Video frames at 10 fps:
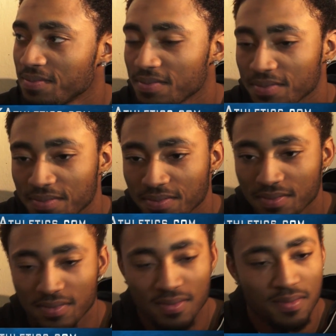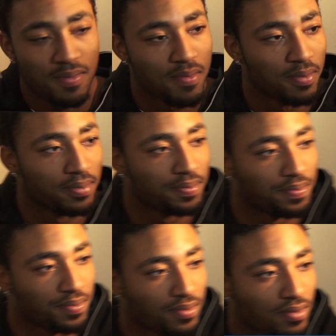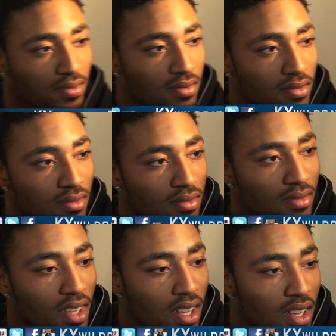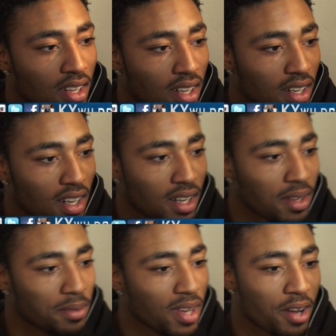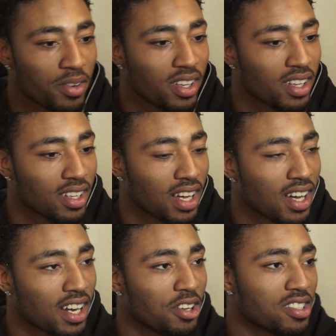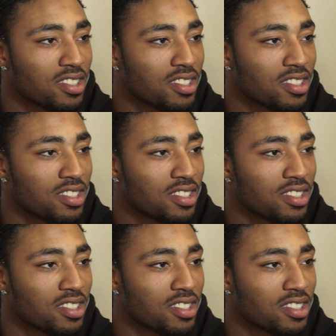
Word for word: Thanks, bro. James, were you surprised yourself at all? Um, not really. Uh, I know this